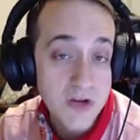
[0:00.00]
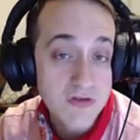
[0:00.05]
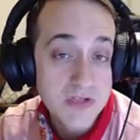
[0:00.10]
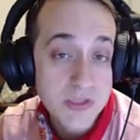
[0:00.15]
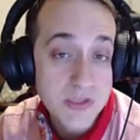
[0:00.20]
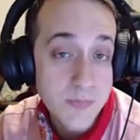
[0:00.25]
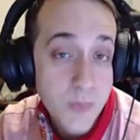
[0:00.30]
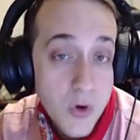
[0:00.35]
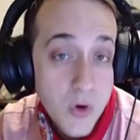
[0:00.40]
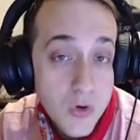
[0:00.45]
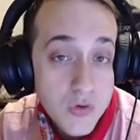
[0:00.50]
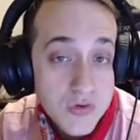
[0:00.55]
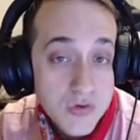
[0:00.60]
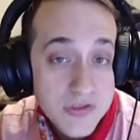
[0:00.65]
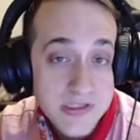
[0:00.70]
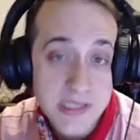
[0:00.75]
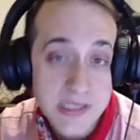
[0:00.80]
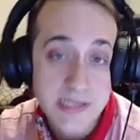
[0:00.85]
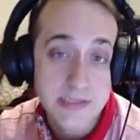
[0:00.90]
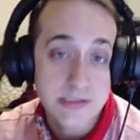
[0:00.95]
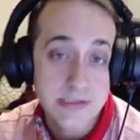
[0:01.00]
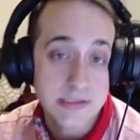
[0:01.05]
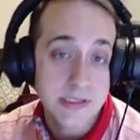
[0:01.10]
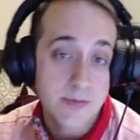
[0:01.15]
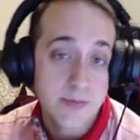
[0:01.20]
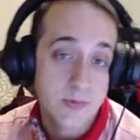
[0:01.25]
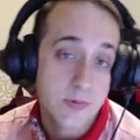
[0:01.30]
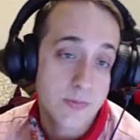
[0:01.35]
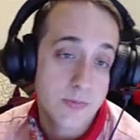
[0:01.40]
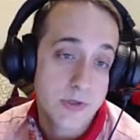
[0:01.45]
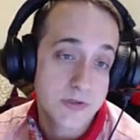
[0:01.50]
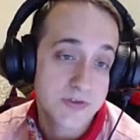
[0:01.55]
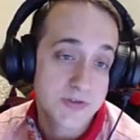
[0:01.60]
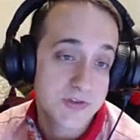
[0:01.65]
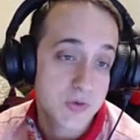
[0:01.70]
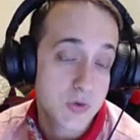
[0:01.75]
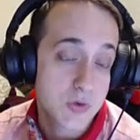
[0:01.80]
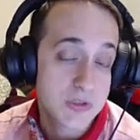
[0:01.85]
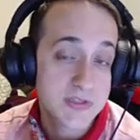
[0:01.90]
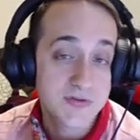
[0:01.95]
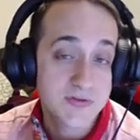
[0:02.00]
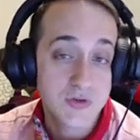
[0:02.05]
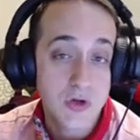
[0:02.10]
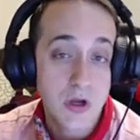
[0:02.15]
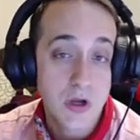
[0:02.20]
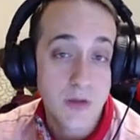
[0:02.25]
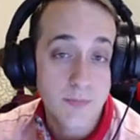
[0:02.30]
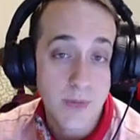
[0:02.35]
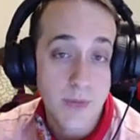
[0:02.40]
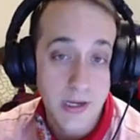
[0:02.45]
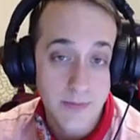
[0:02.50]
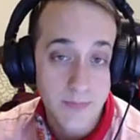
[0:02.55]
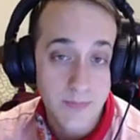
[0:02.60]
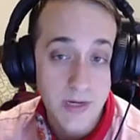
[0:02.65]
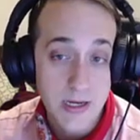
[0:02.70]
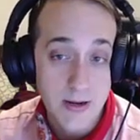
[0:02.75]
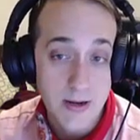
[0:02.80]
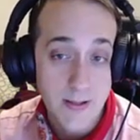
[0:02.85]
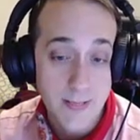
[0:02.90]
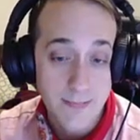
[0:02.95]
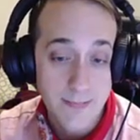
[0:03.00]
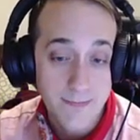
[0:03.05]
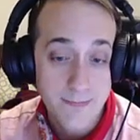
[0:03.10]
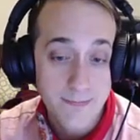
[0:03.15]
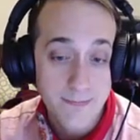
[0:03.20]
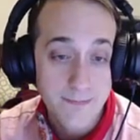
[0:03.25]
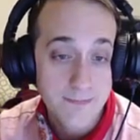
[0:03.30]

What do you suppose that supplemental source of draw might be?